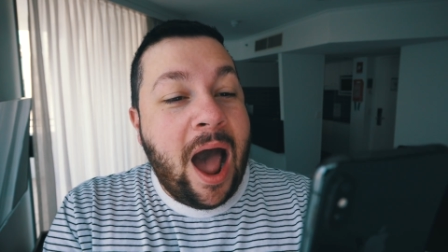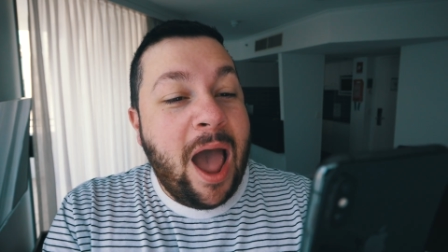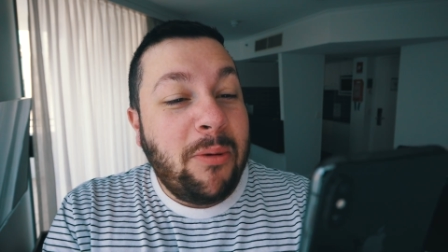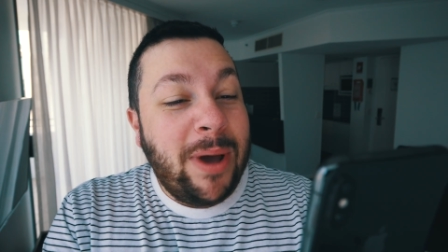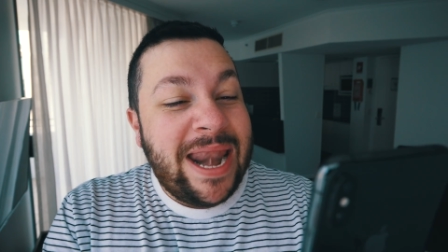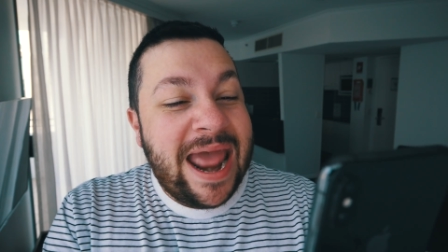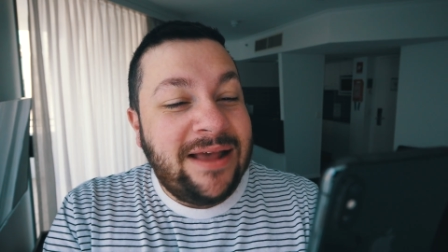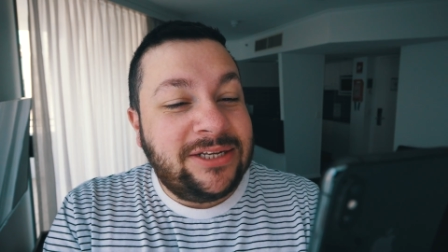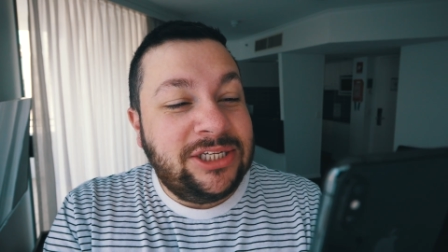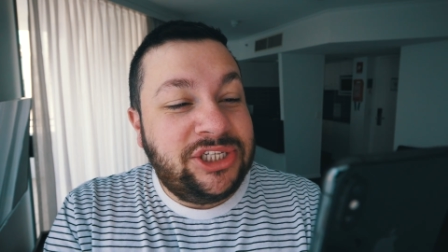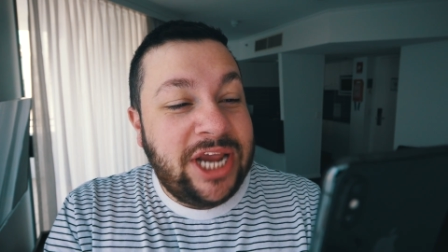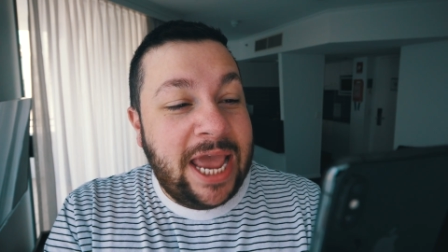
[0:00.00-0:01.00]
I went out
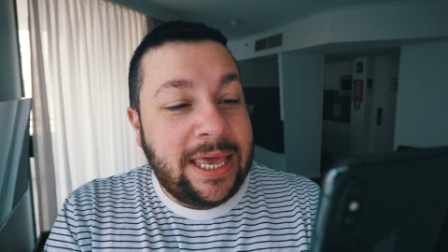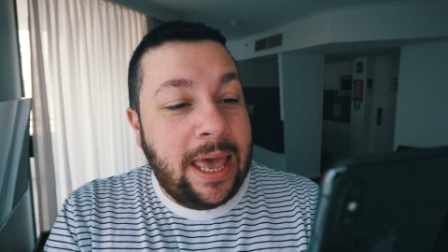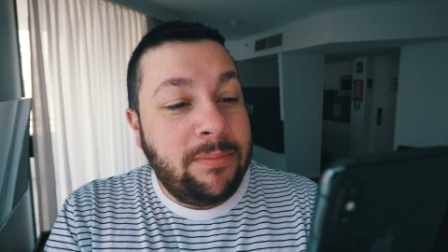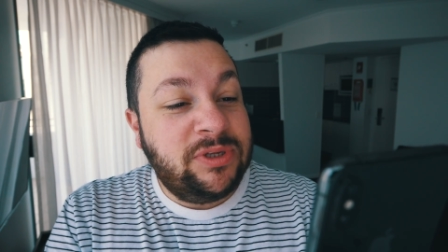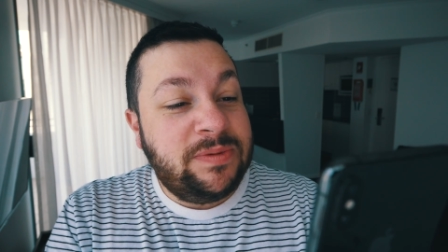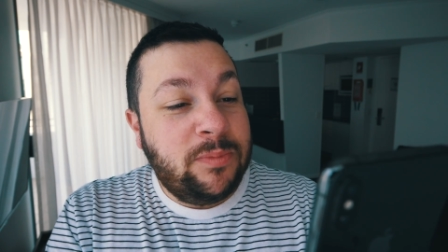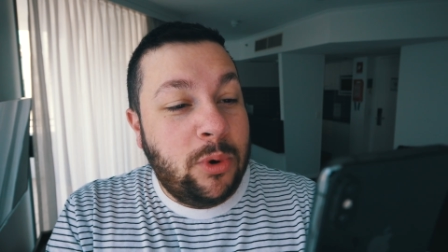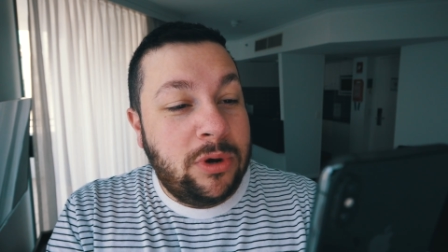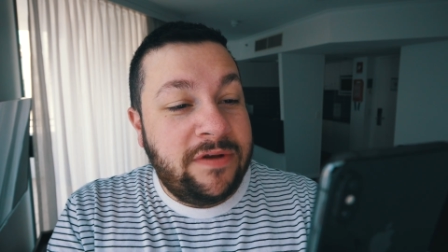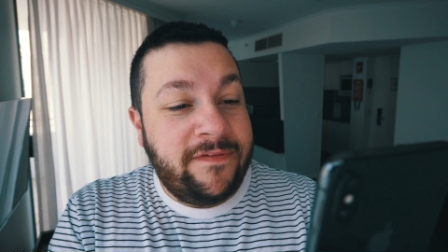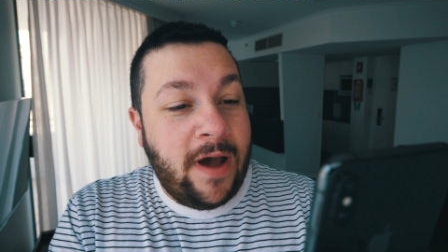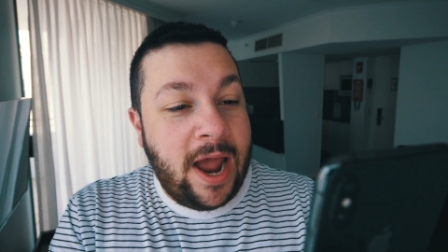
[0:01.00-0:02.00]
to check and was
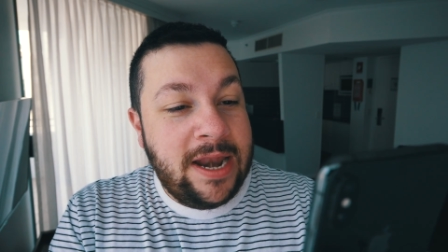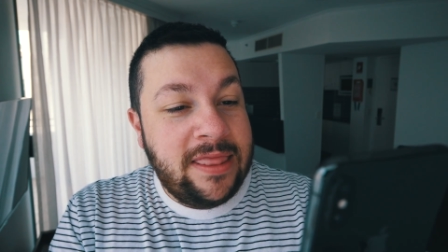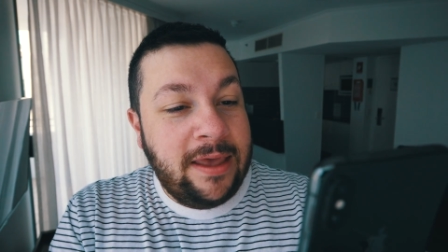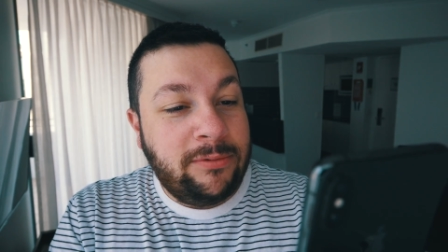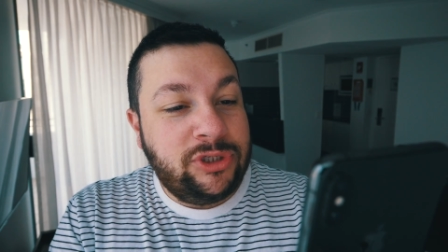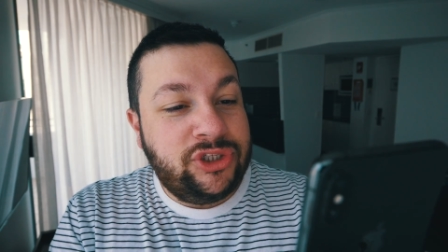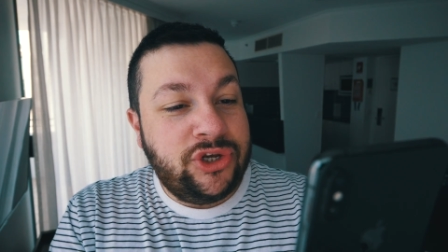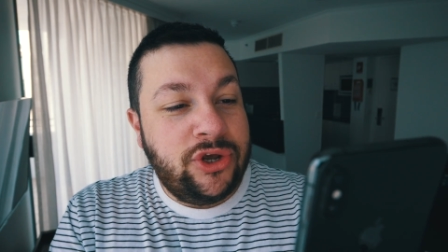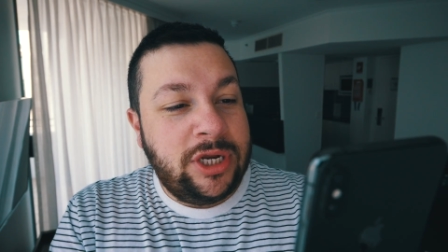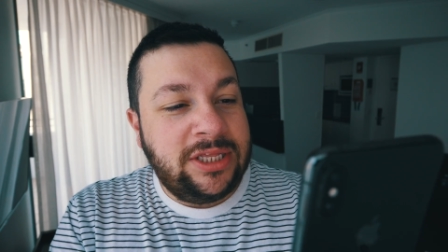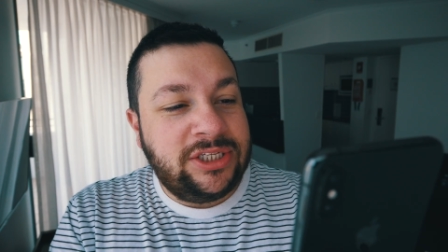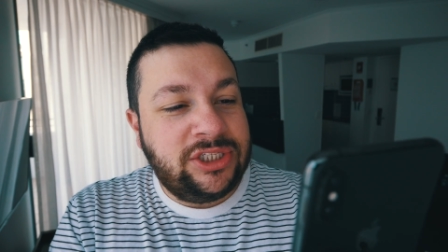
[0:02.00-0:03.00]
mortified they were
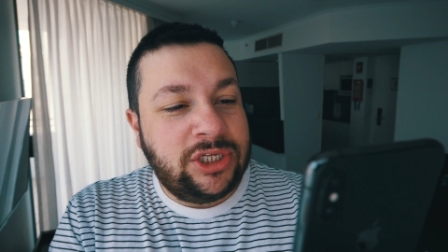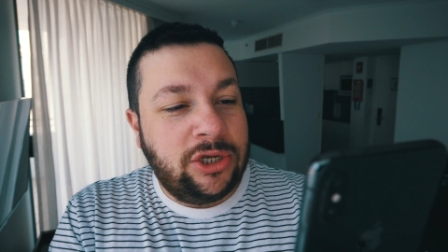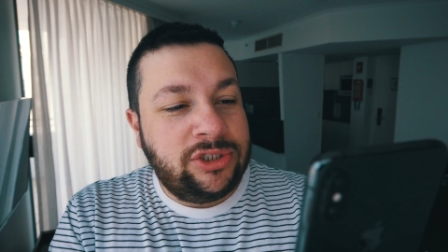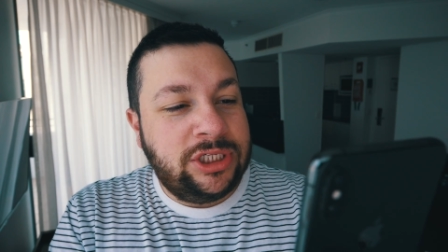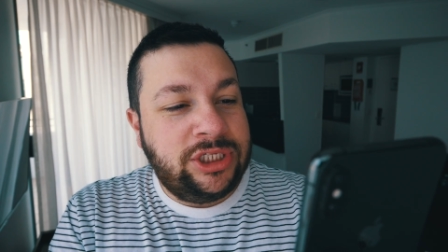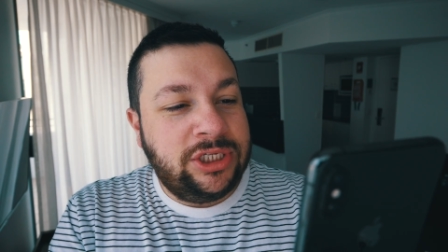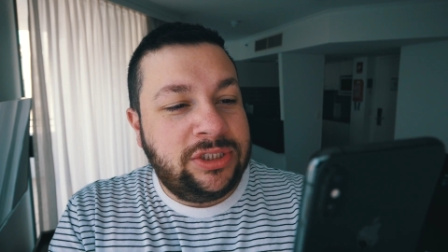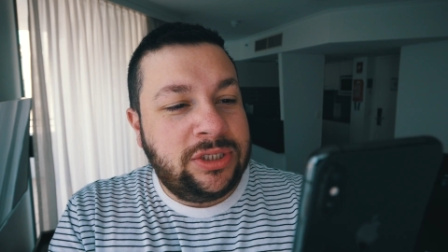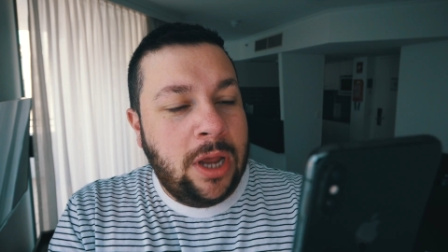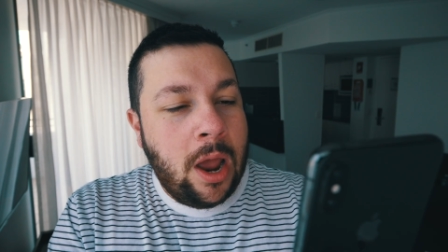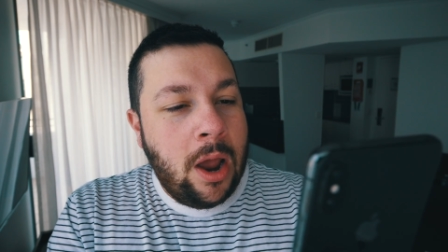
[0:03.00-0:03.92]
turning the sausages